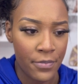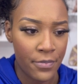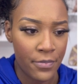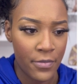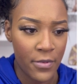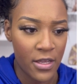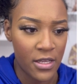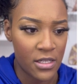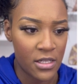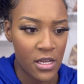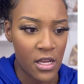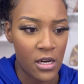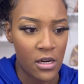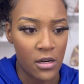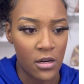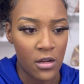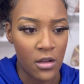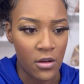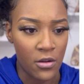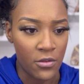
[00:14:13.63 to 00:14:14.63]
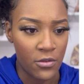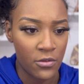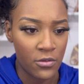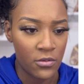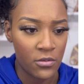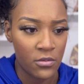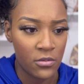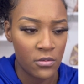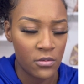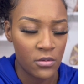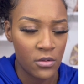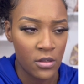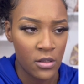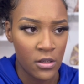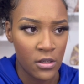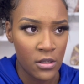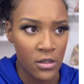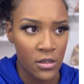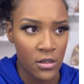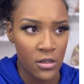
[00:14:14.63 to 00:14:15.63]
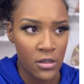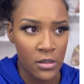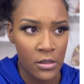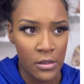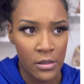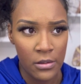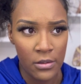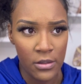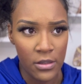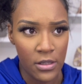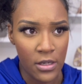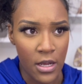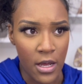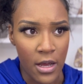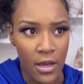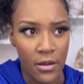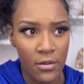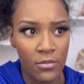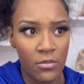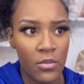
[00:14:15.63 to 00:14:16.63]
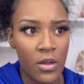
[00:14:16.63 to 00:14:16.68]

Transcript: That's not enough. It's not.